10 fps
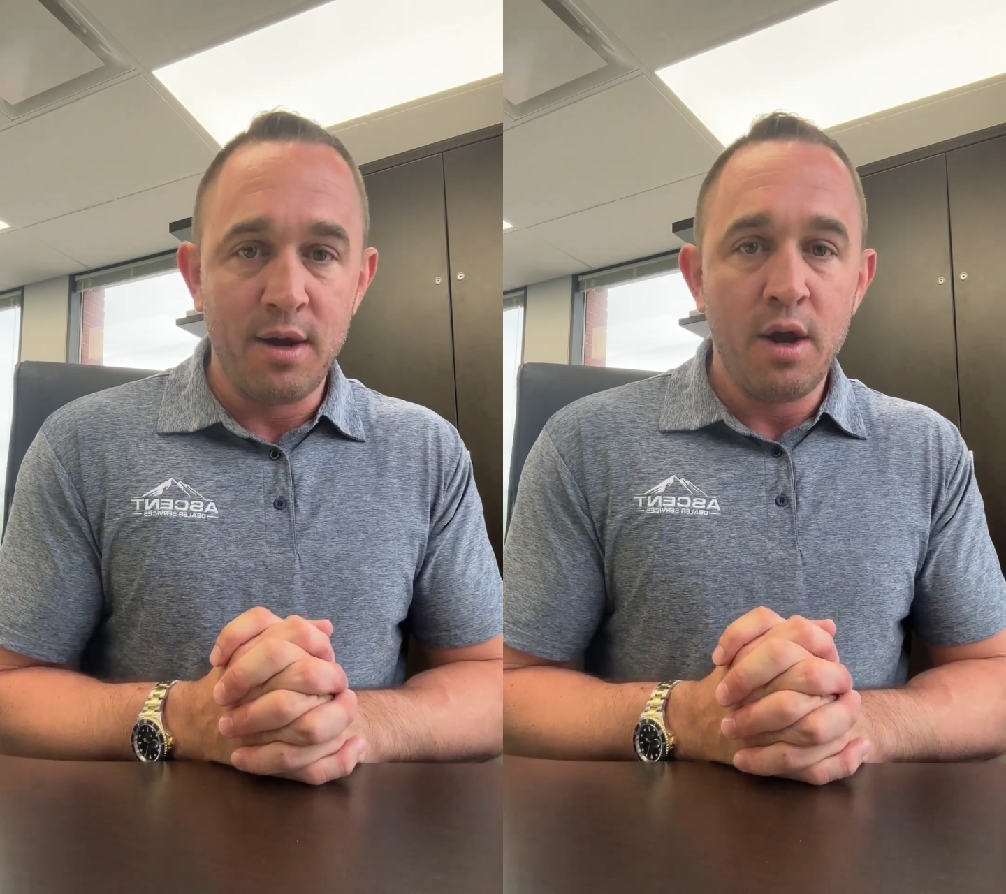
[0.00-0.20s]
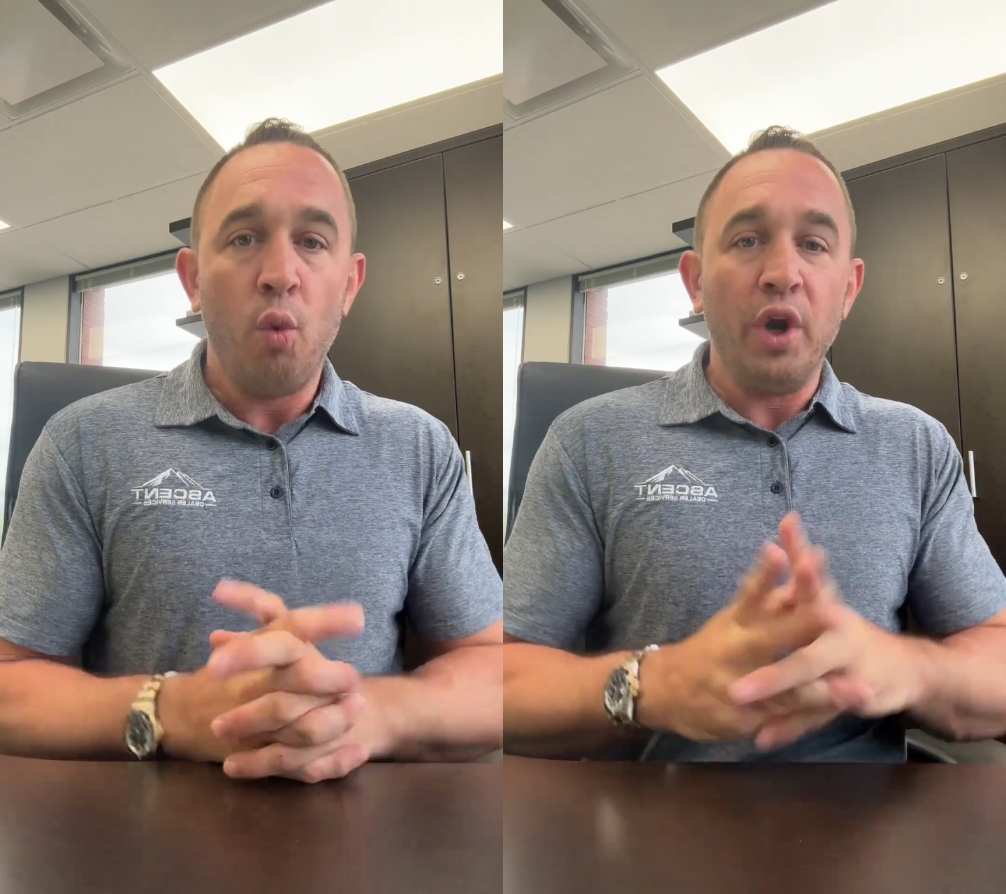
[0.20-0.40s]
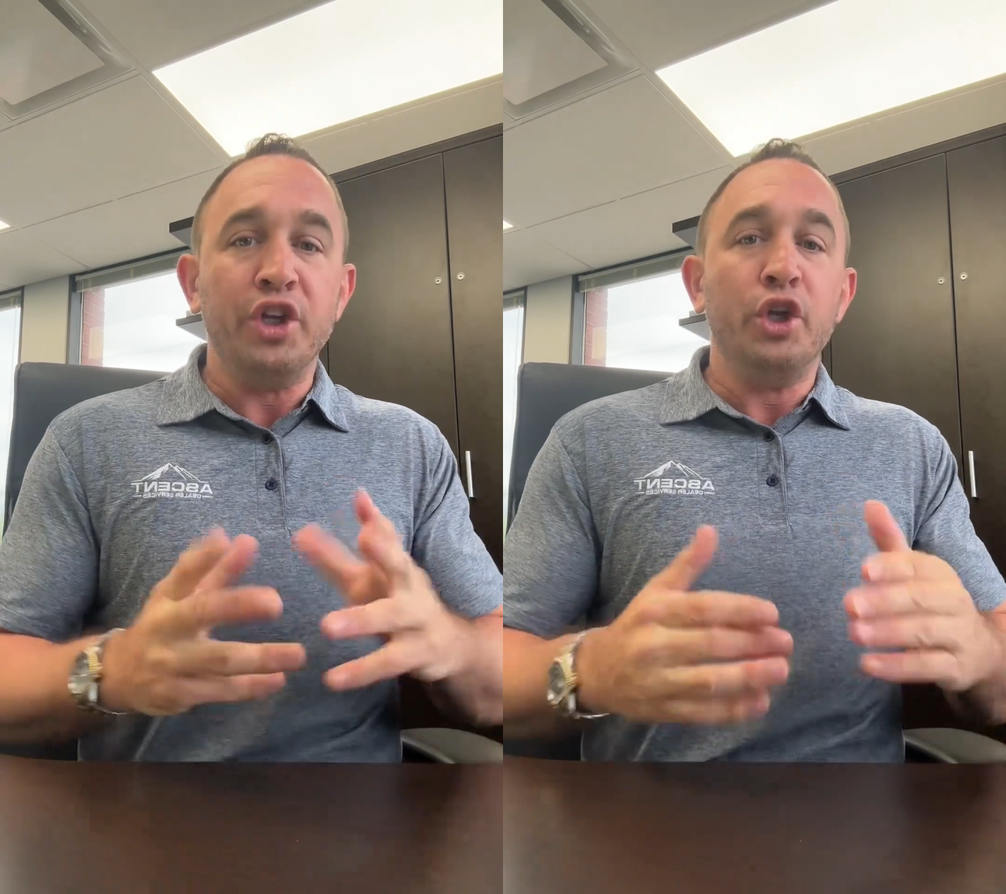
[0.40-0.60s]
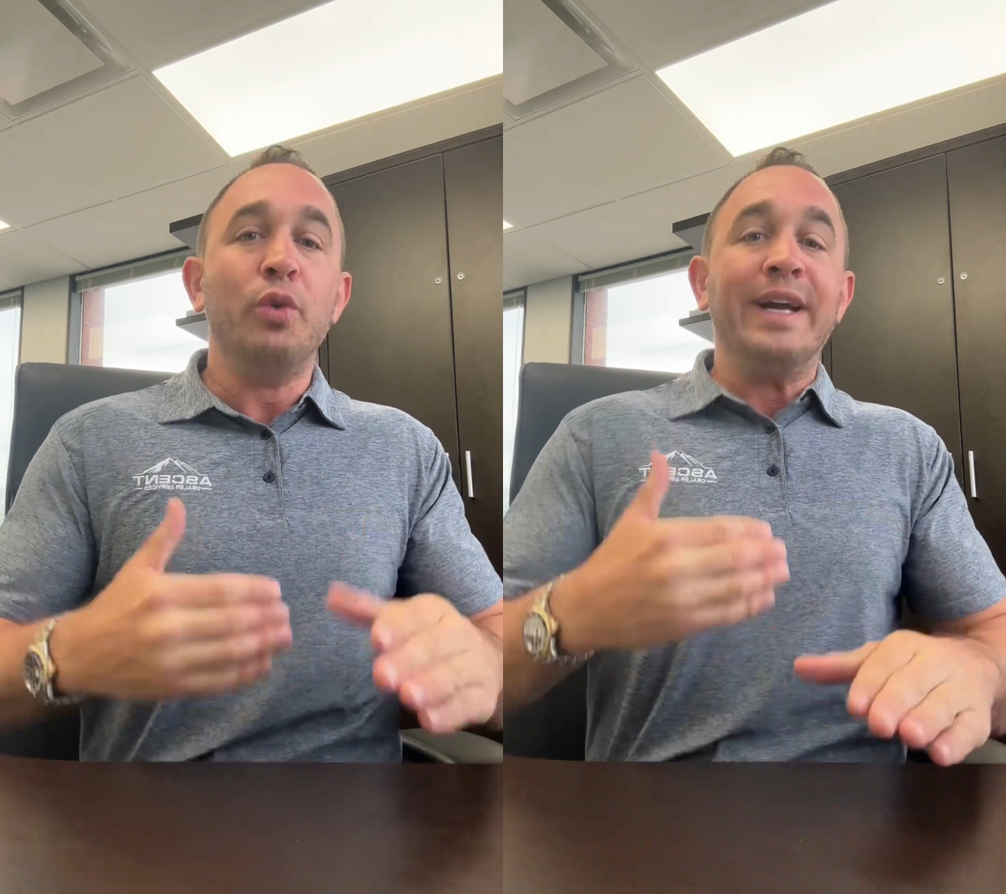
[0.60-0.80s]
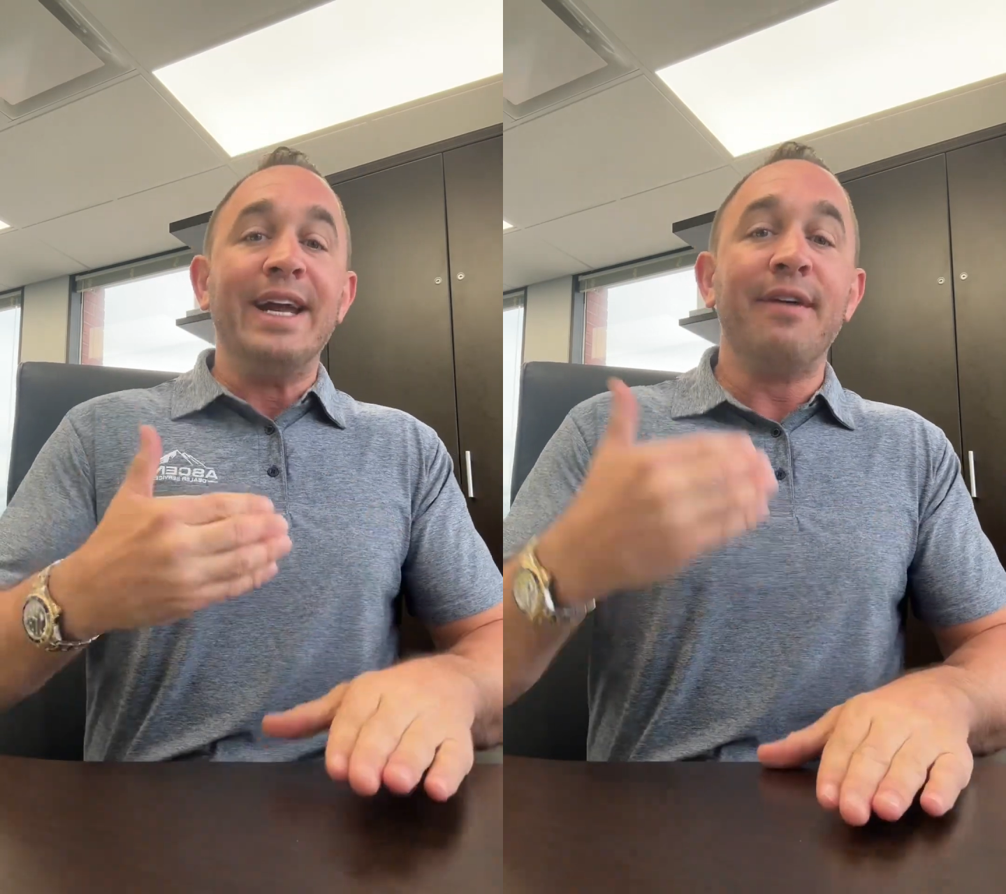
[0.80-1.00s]
When you
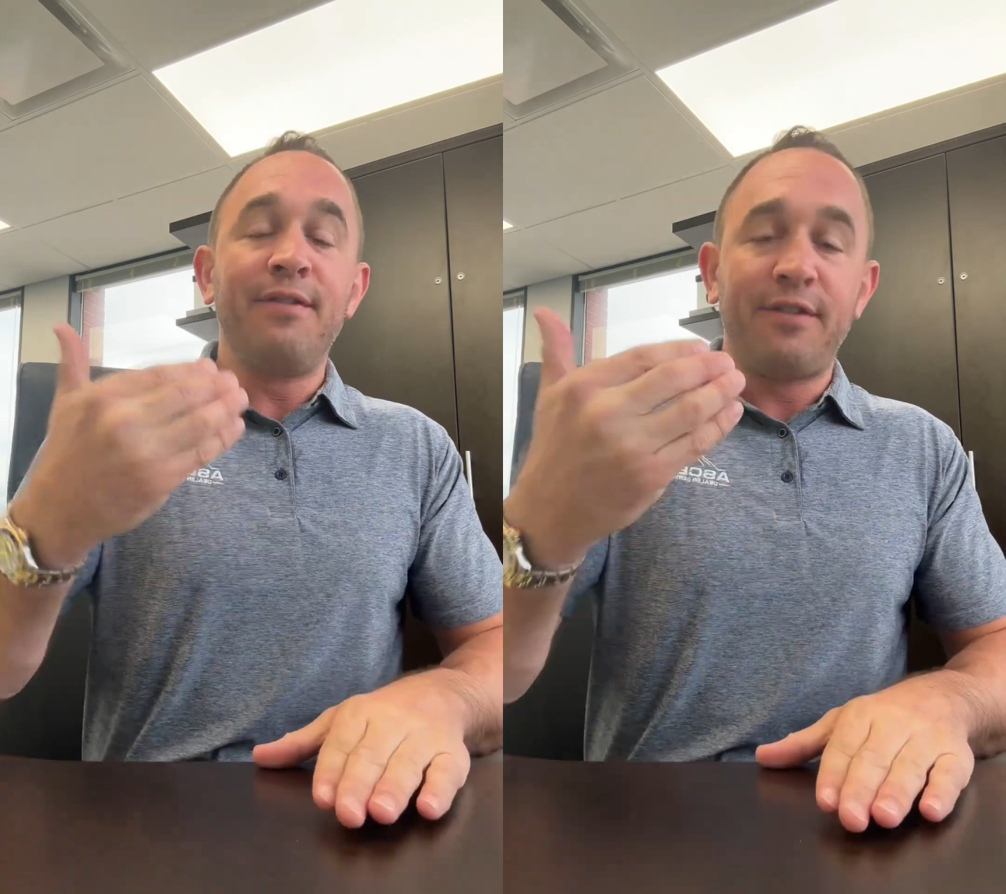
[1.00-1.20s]
give